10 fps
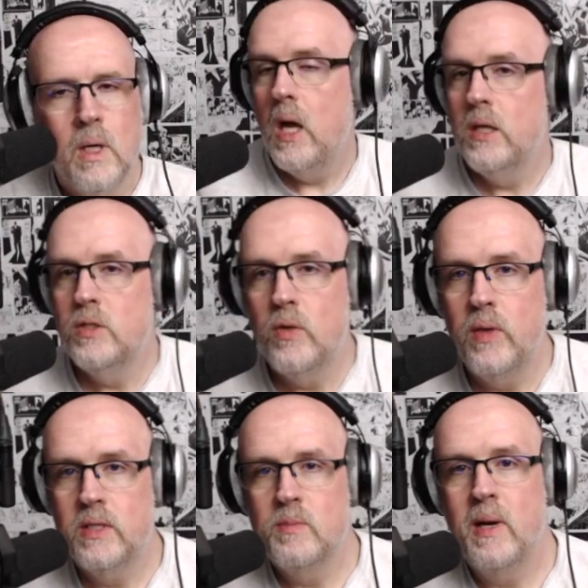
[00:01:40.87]
And so
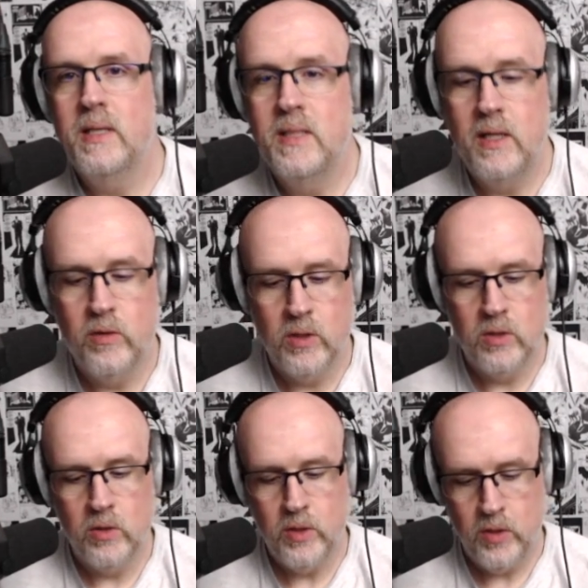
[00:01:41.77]
that's my Taylor
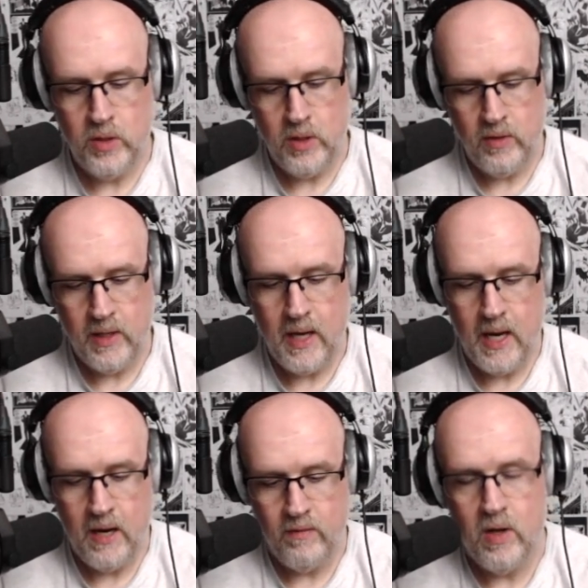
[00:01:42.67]
guitar you're hearing, and
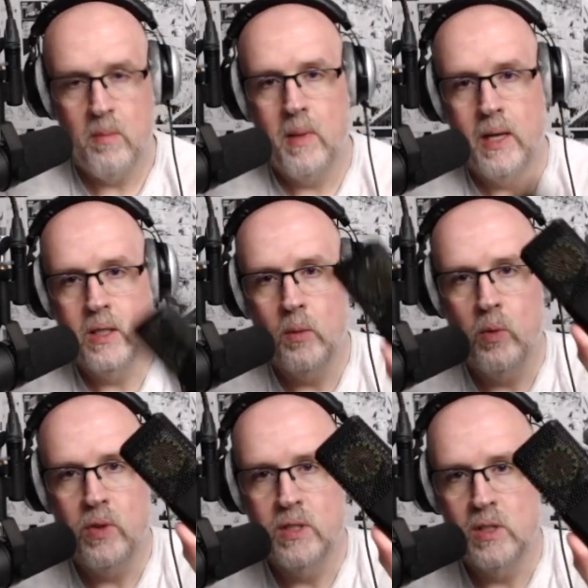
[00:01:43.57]
I've got it mic'd up
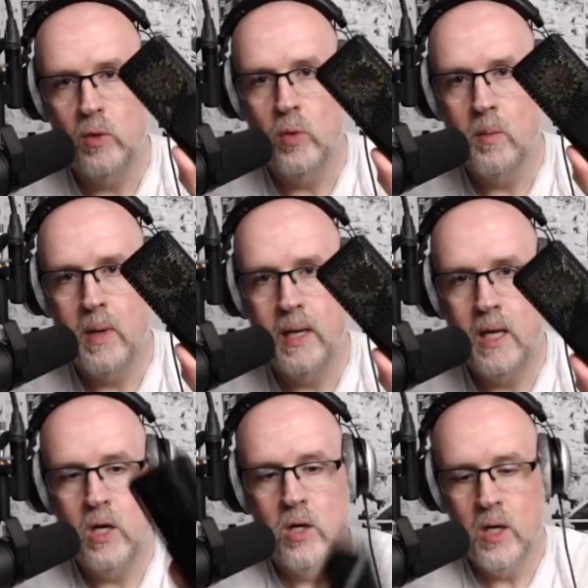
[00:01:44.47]
with this Lewitt mic
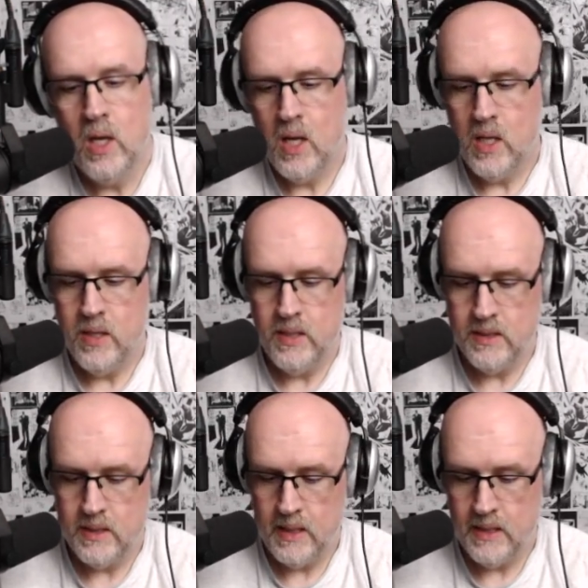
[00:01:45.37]
here.
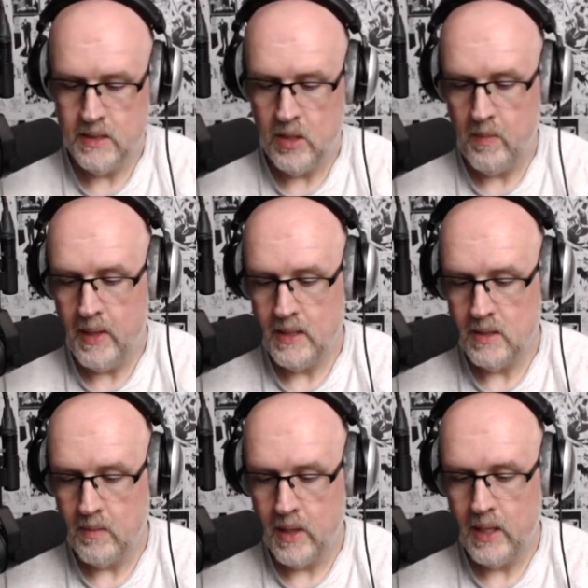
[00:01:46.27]
This is an
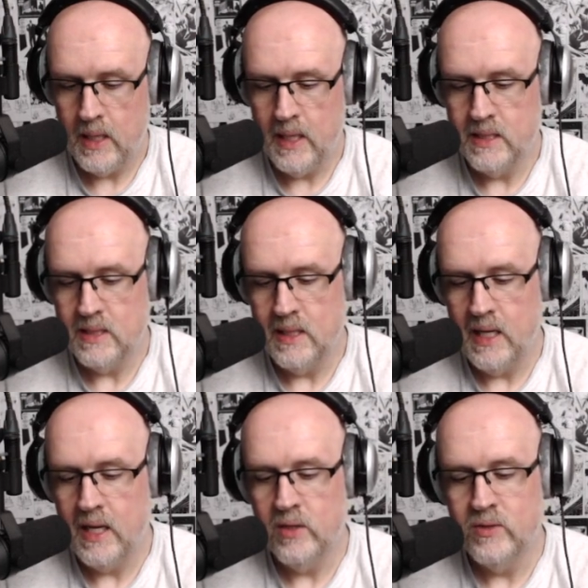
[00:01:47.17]
amazing mic. It's the
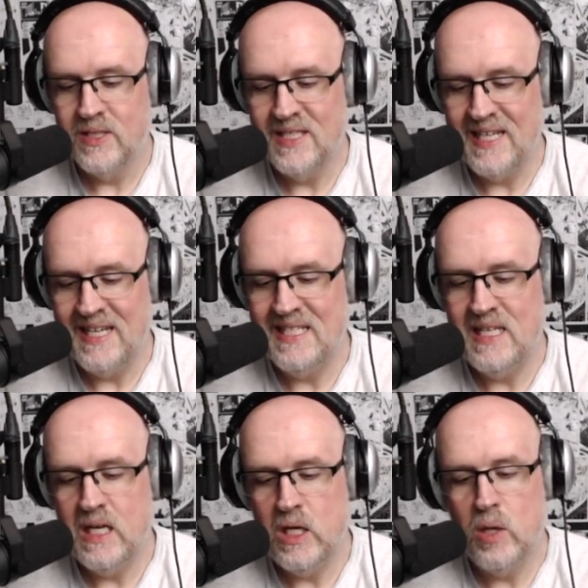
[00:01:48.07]

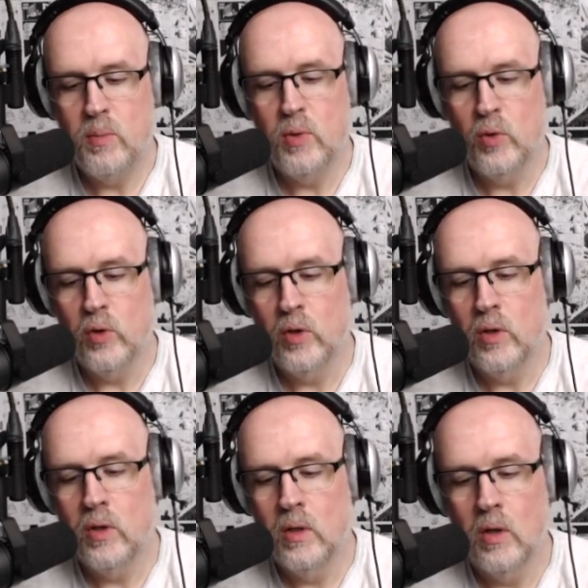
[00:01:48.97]
LCT
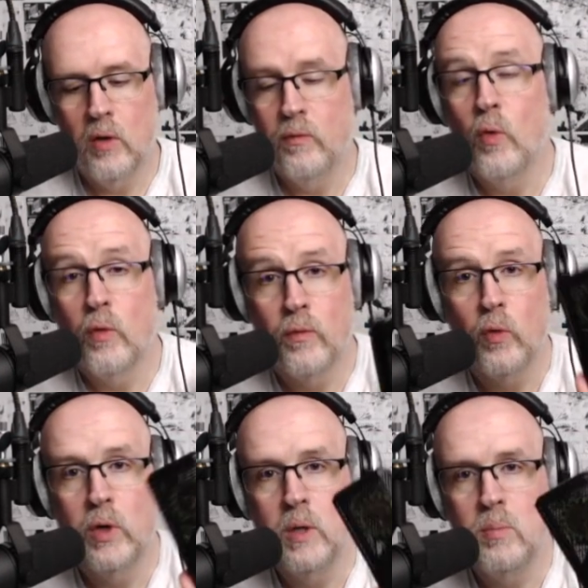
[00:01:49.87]
Pure, or
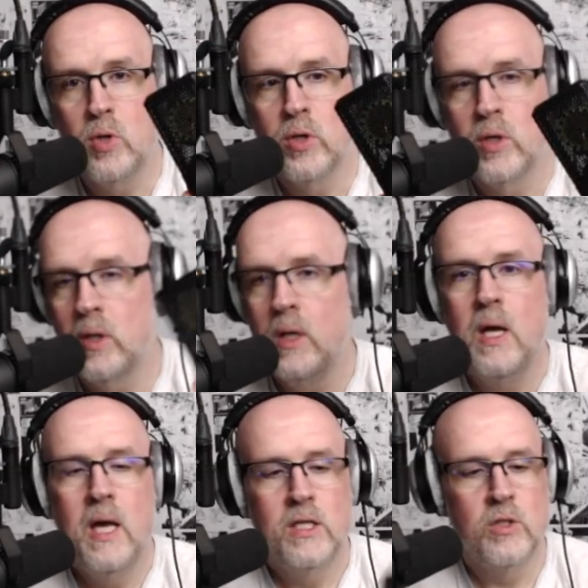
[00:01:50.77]
440 Pure.
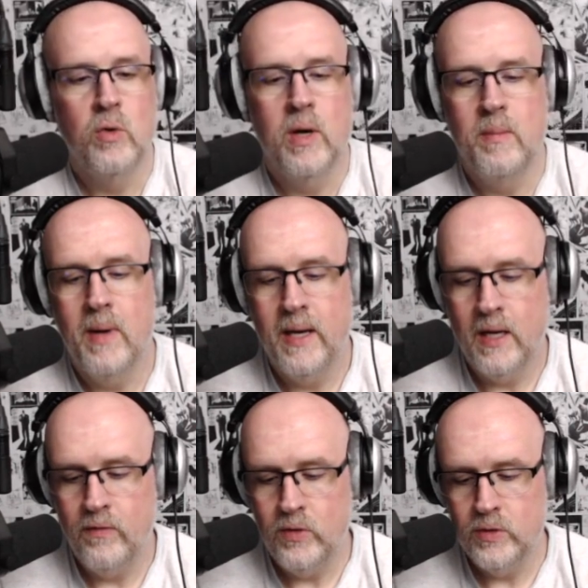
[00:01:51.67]
It's a great mic.
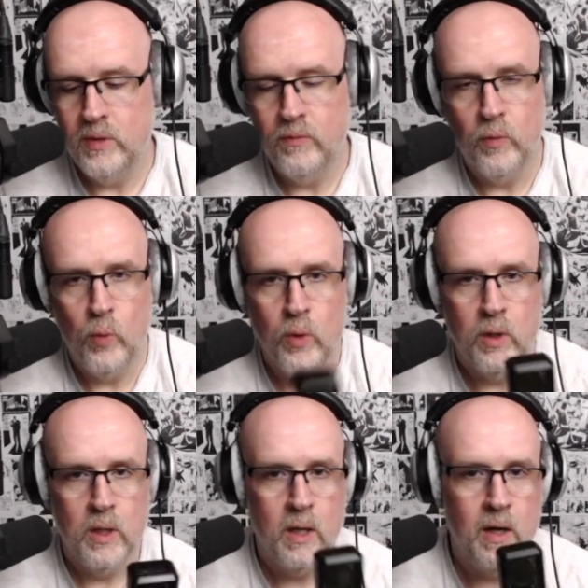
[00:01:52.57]
I've used it
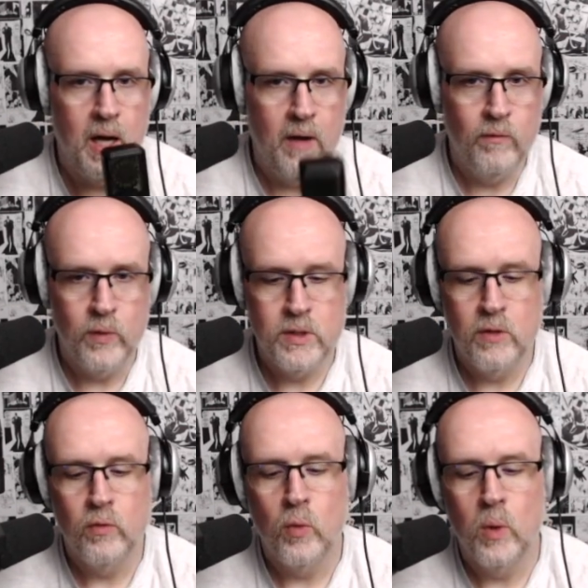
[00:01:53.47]
for
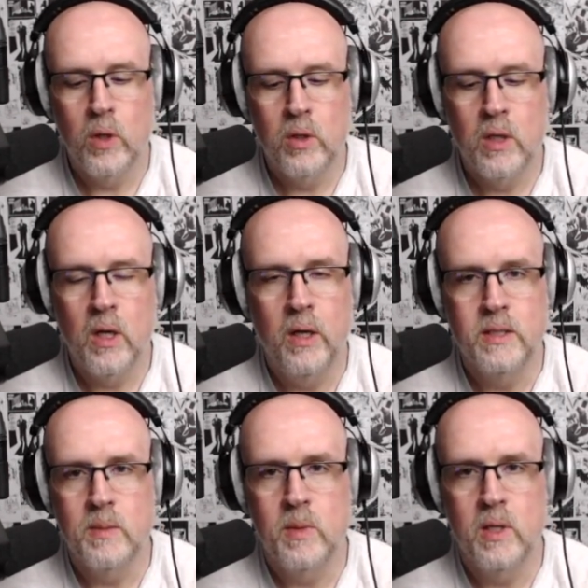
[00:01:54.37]
voiceover work on
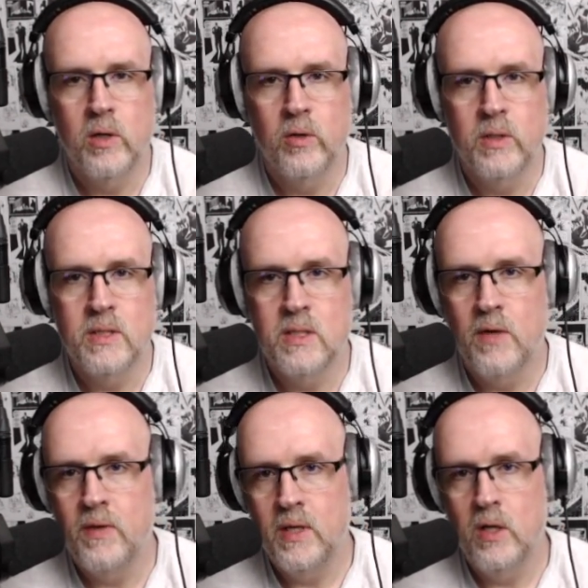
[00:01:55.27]
some of the early
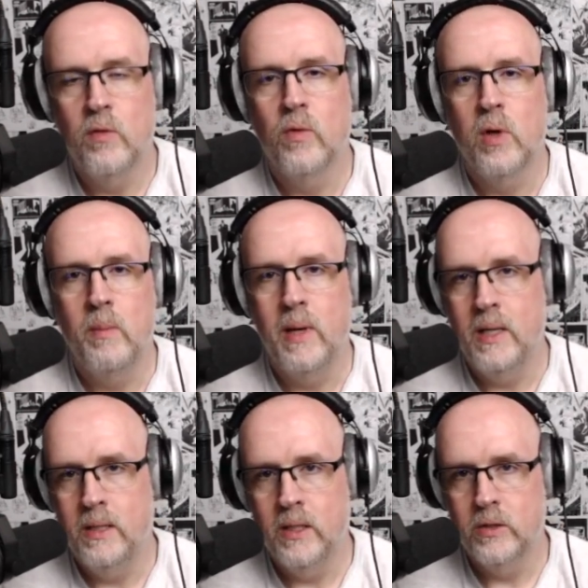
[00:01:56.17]
stuff I did over on my
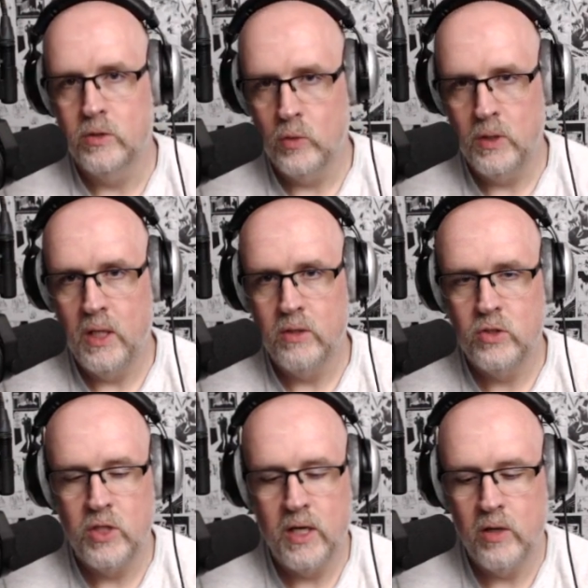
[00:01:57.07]
Doug the Storytellers
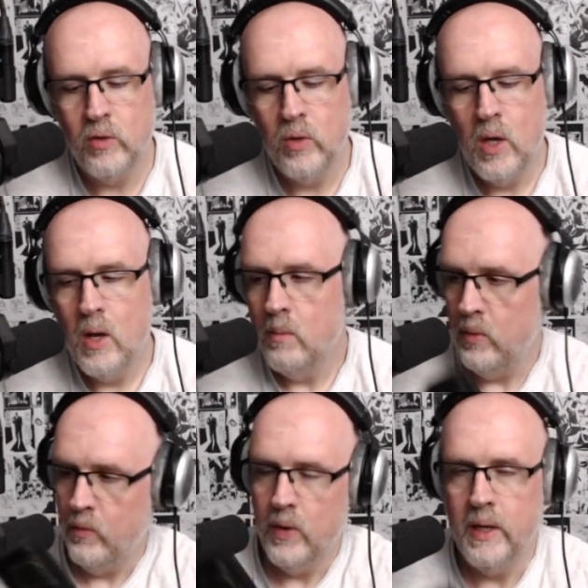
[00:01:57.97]
channel
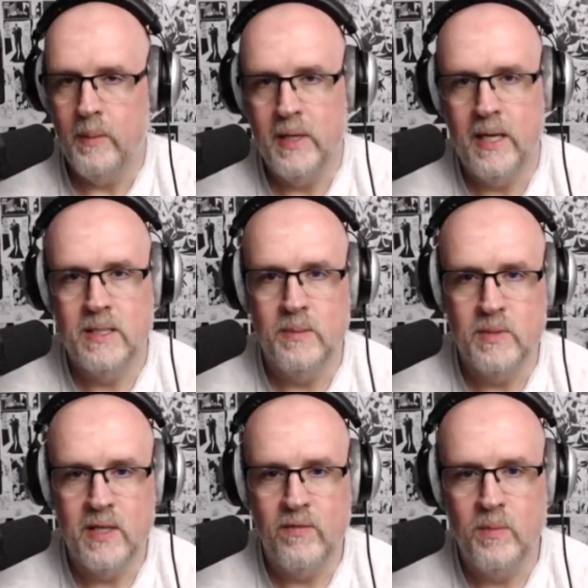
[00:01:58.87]
before I got my
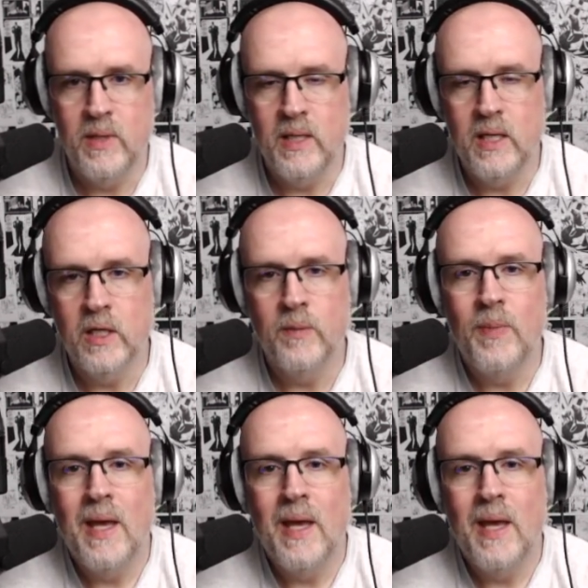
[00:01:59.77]
SM7B here.